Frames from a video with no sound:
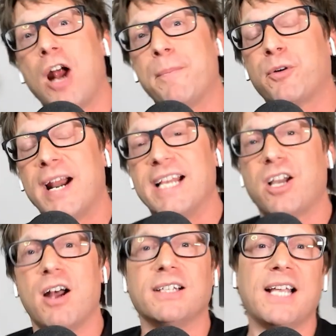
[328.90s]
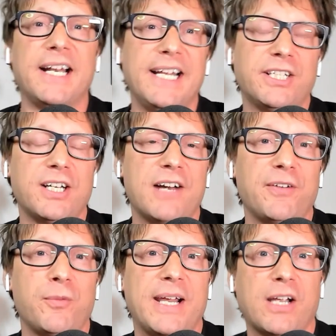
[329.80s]
drop great content each and
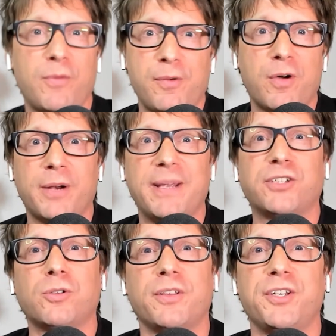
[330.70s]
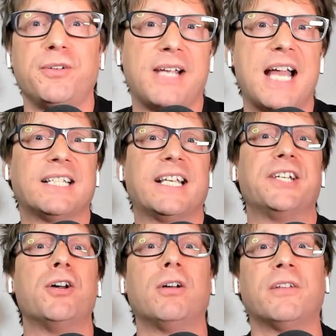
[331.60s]
every week, and we want to make sure that you guys
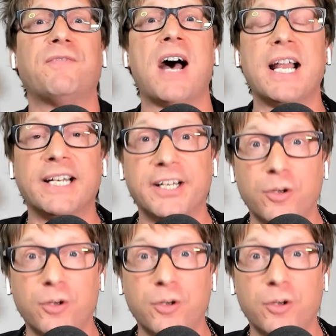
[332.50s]
get notified.